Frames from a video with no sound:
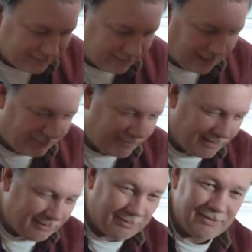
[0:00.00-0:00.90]
Well, I
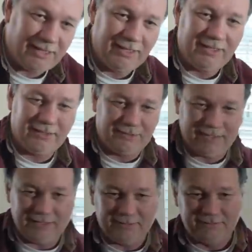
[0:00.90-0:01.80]
figured one day they're gonna
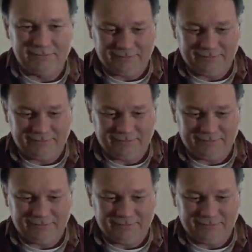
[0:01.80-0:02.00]
eat them.